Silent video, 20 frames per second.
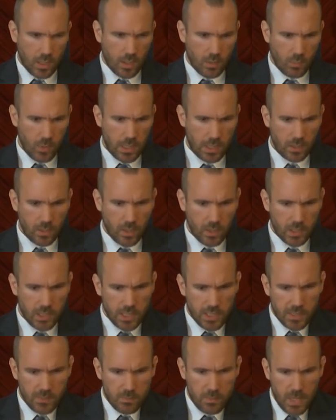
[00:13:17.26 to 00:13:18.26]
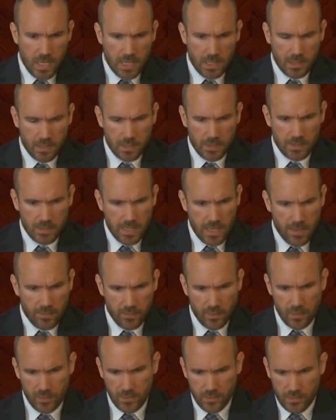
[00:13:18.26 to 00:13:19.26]
when lodges met in
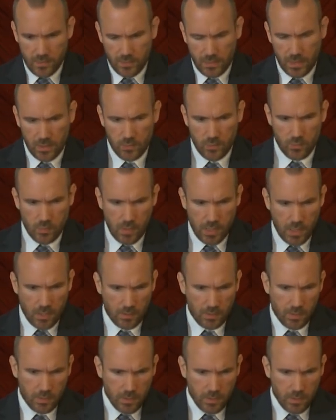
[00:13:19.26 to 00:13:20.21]
taverns, and they drew out